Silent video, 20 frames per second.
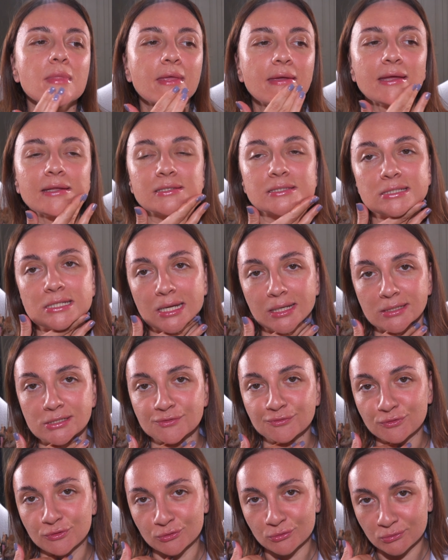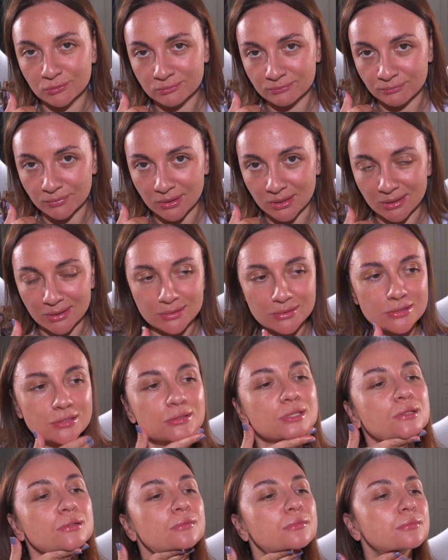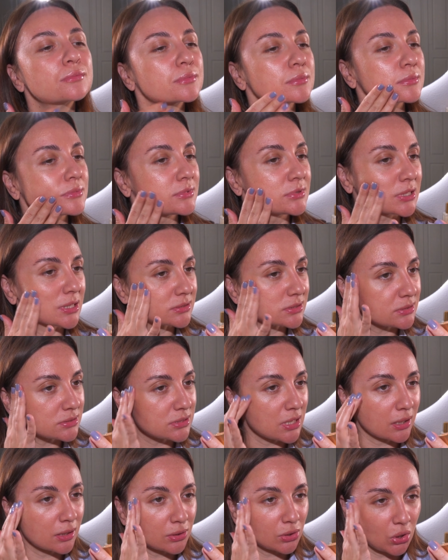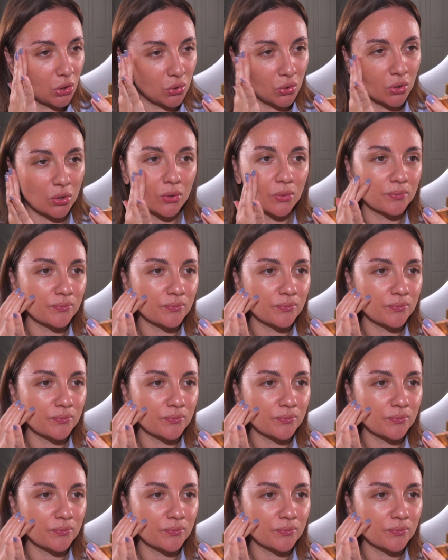It takes few minutes. It doesn't take long.